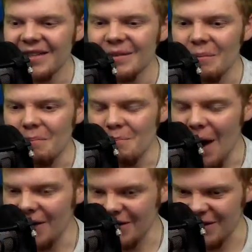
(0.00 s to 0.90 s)

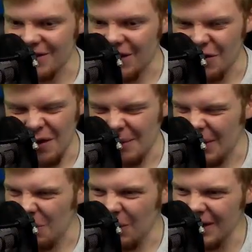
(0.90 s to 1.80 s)
melon cider. And I'm
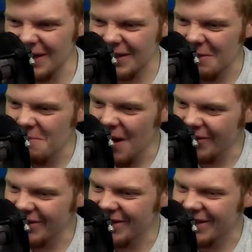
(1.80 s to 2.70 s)
like, what is a
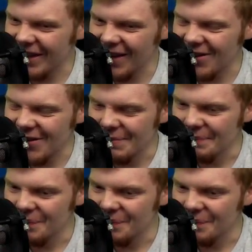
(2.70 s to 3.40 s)
melon cider?